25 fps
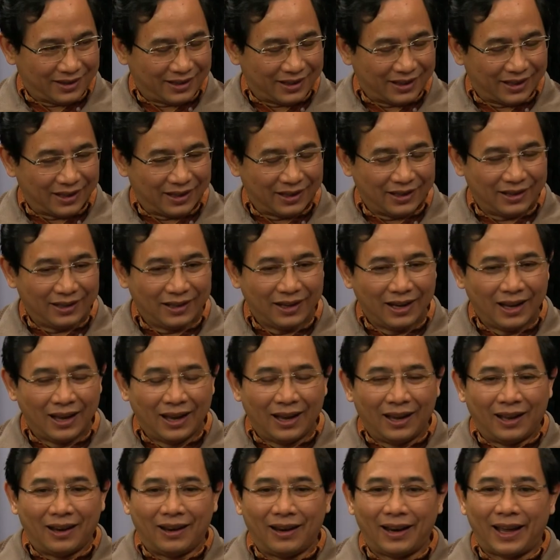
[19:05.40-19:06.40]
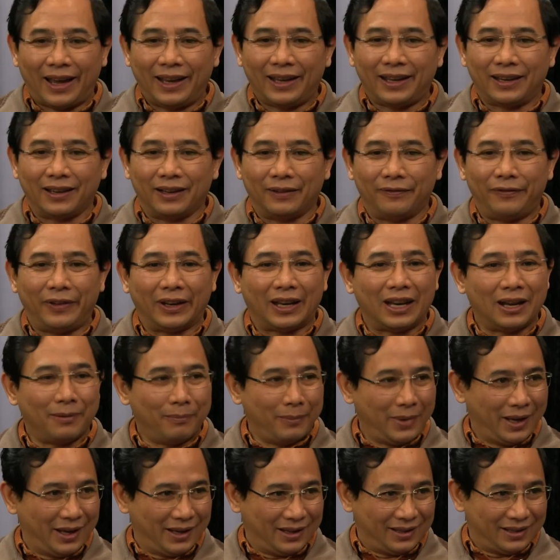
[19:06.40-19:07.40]
Uh, mm. Like a uh,
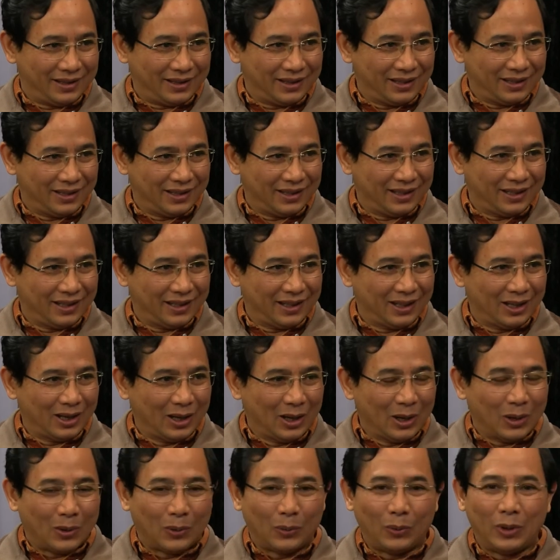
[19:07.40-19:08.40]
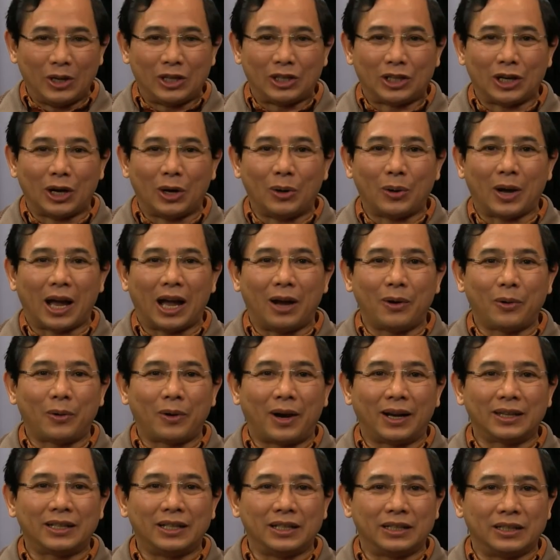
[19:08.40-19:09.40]
Vietnamese, mm. we show our
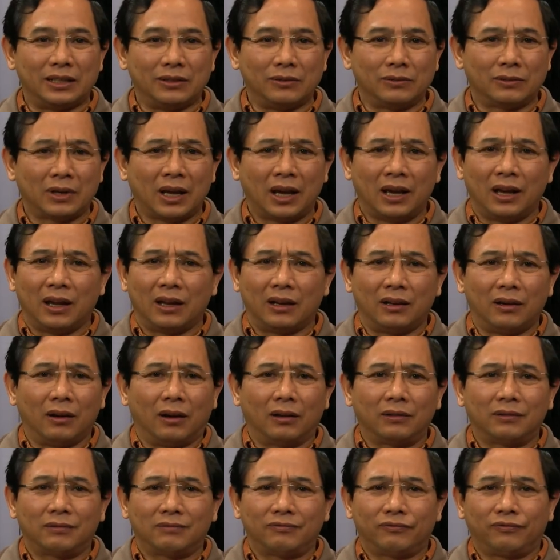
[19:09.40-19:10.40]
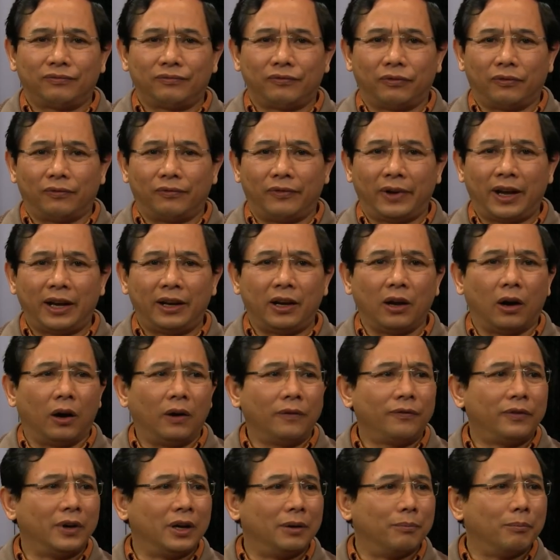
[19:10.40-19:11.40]
gratitude not very
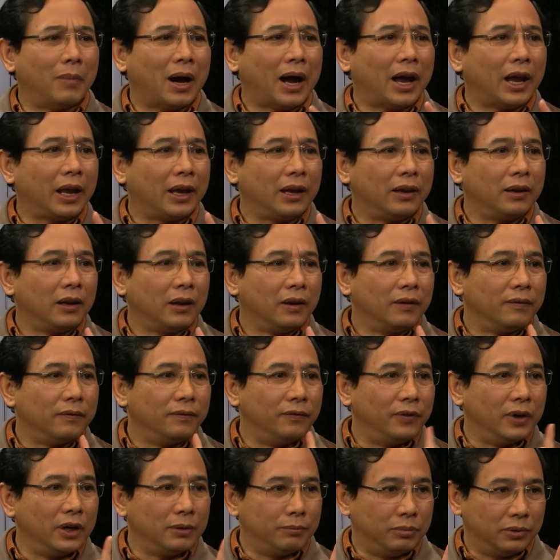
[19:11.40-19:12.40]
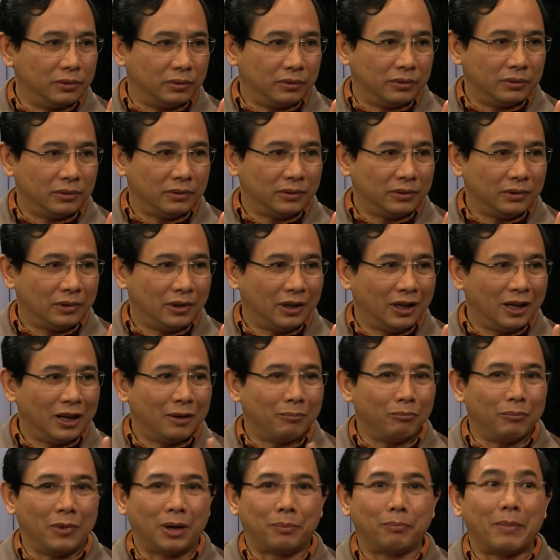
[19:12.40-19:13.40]
often by verbal, mm.
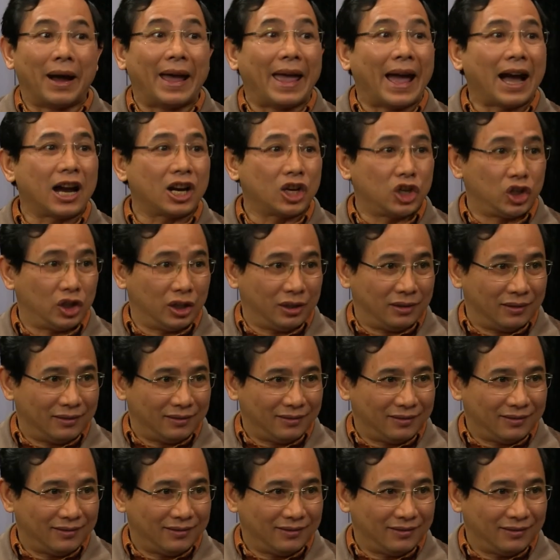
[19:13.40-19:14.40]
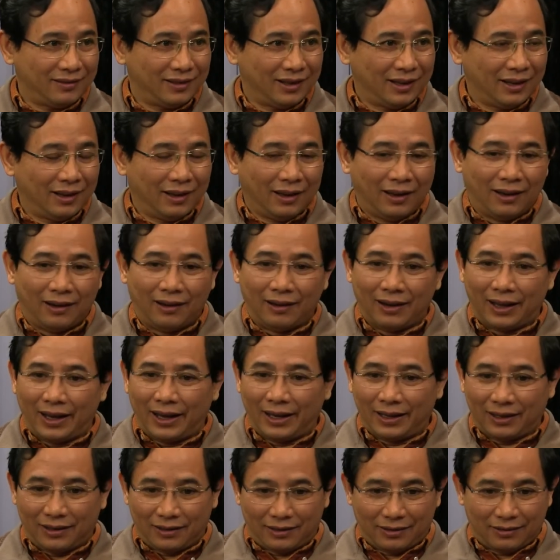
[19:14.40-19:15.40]
but by action. Yeah.
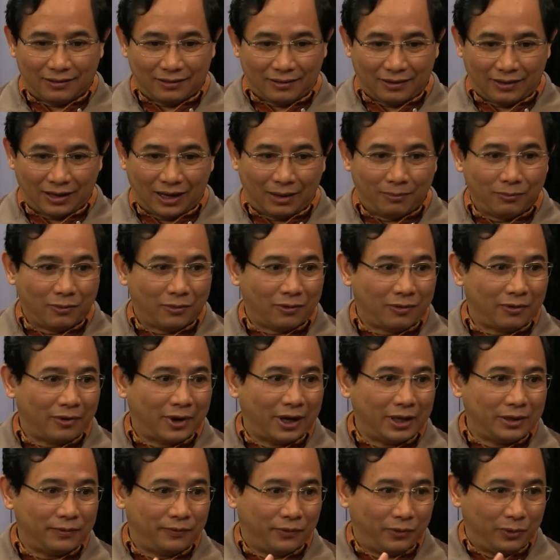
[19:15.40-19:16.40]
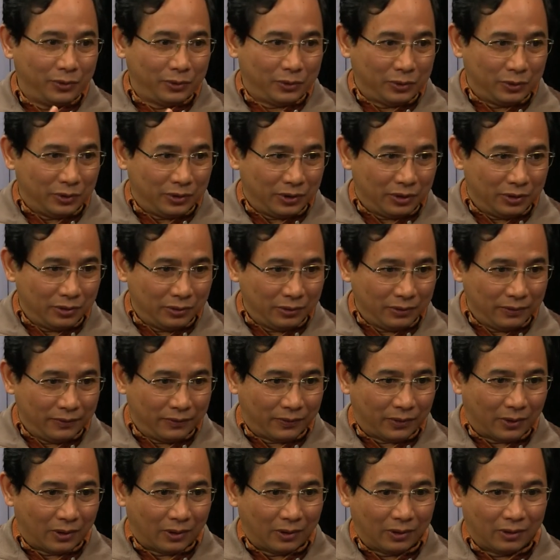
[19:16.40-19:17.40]
Like I'm grateful to you
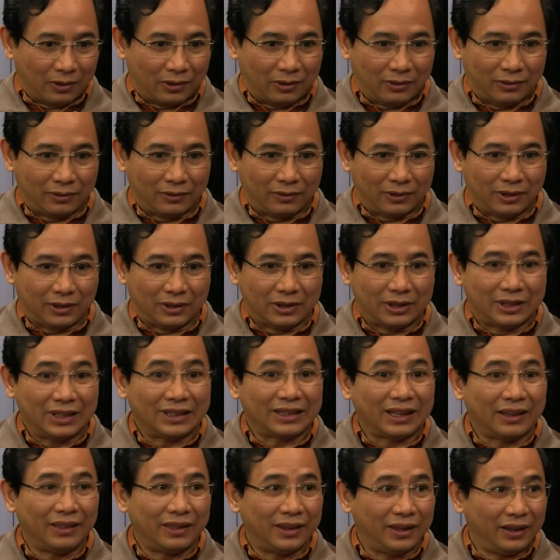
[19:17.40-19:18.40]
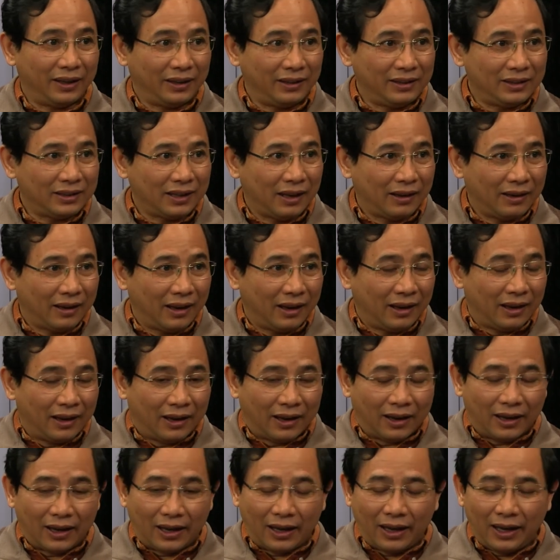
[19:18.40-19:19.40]
for certain things, yeah.
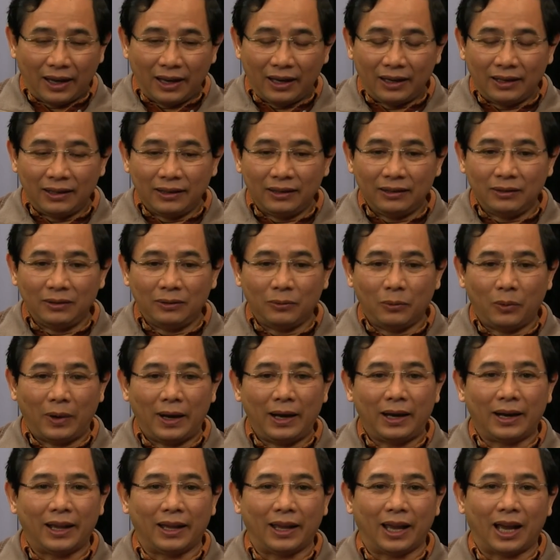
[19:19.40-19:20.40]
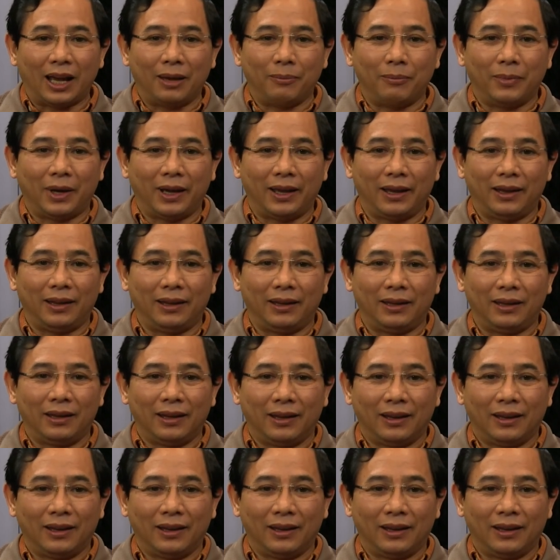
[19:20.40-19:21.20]
and one day I may